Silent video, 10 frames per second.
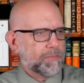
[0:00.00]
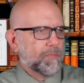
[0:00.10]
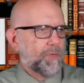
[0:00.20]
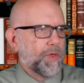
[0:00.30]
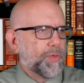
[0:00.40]

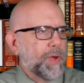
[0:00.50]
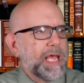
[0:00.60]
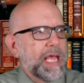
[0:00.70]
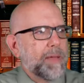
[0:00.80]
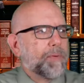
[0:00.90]
the 3
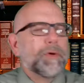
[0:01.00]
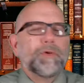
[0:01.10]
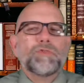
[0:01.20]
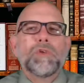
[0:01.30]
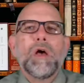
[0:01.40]

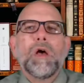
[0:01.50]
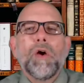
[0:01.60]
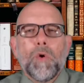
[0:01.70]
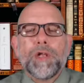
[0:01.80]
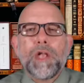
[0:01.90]
Hebrews
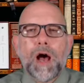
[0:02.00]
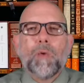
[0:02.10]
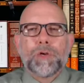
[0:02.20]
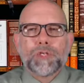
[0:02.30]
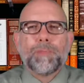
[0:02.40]
who would
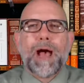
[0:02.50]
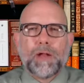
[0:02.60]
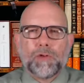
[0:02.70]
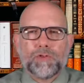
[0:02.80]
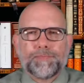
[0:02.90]
not worship
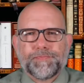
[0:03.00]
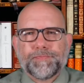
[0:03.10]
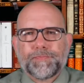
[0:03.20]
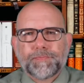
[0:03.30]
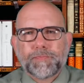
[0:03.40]
idols.
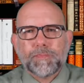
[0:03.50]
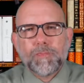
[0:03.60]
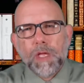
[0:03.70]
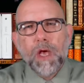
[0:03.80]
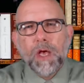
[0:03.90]

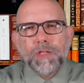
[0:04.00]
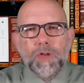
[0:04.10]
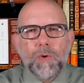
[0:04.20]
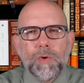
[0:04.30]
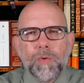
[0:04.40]

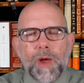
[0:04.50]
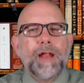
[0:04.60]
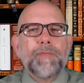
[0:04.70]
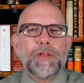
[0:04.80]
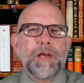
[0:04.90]
So right
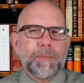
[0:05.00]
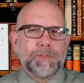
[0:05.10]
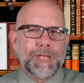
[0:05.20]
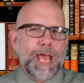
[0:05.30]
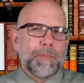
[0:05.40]
off the top,
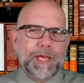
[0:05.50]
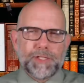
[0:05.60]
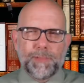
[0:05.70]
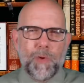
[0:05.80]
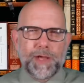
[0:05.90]
Stan
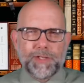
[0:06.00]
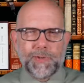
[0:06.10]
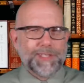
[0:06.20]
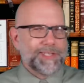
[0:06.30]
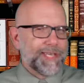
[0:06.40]
makes the point
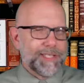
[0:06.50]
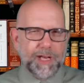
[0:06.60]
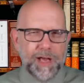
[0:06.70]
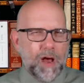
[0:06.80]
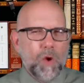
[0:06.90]
to us and says,
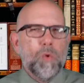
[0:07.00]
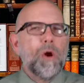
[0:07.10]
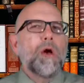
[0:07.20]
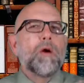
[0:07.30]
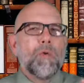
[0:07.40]

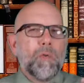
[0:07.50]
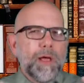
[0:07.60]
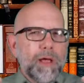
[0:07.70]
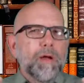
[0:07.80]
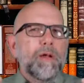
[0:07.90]

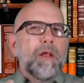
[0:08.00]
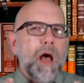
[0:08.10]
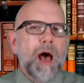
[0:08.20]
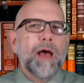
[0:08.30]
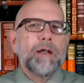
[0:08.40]
we are
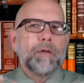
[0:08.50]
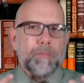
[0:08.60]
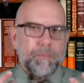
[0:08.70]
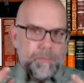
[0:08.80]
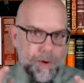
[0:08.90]
not
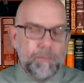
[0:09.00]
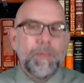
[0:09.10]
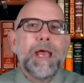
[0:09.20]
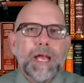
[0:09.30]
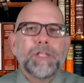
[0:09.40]

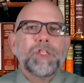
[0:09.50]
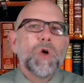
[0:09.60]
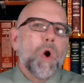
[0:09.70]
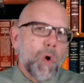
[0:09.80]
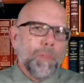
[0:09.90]
permitted
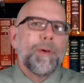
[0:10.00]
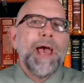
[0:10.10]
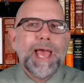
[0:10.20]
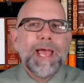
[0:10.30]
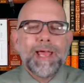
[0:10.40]
to
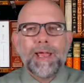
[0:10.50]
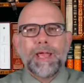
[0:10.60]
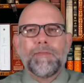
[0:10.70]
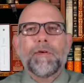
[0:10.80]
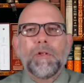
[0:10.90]
obey evil